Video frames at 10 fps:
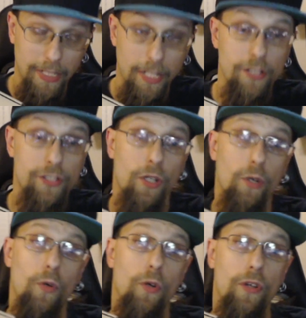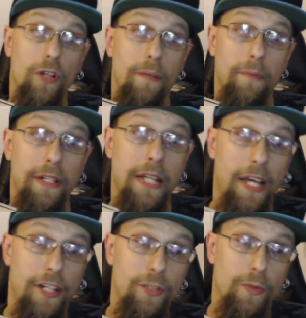So, ordered up by
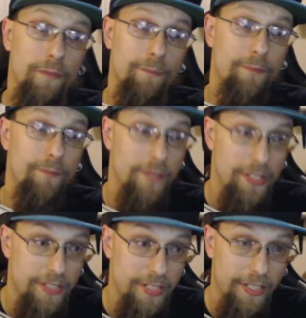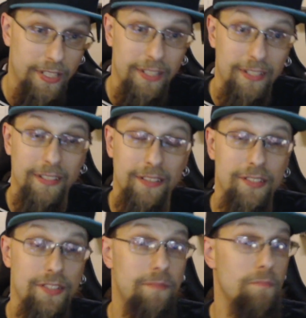Noctua. This thing
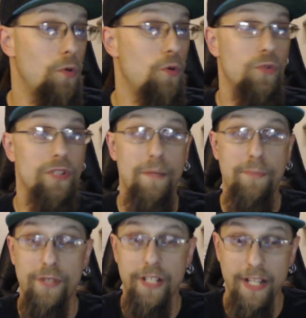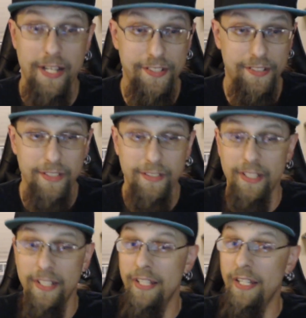is holding up pretty nicely.
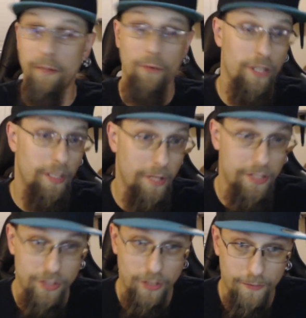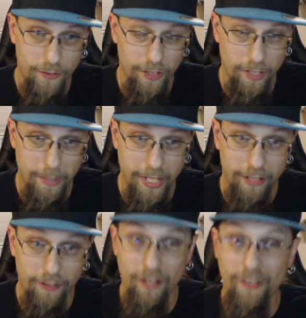I'm running my server in the
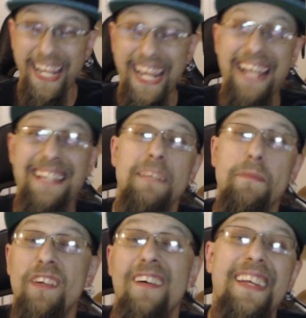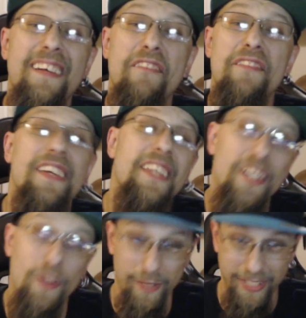background as I'm cutting a
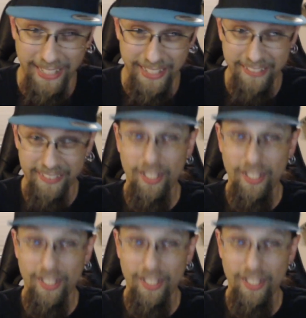video, guys.